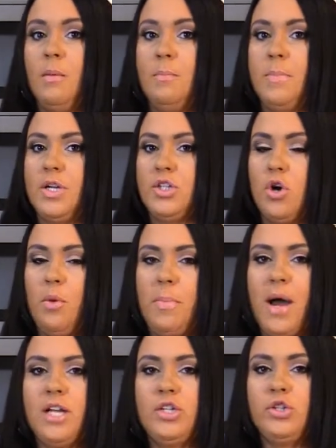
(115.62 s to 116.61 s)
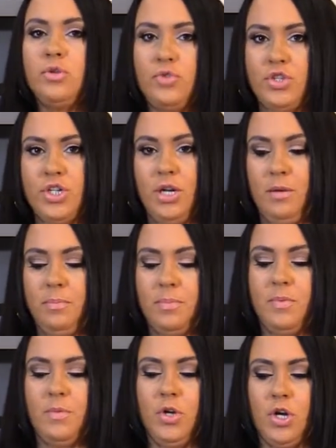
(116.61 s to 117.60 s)
but don't buy too cheap.
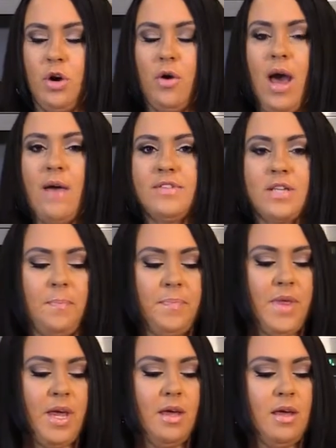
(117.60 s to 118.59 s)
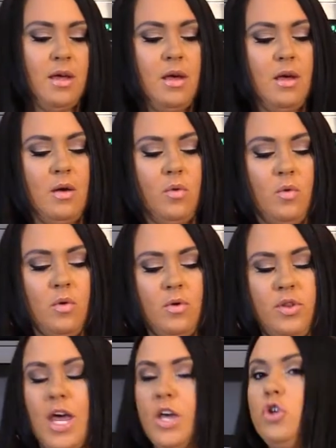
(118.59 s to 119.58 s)
Have something
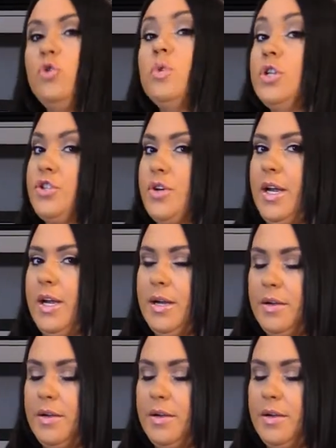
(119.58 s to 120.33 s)
that you would drink.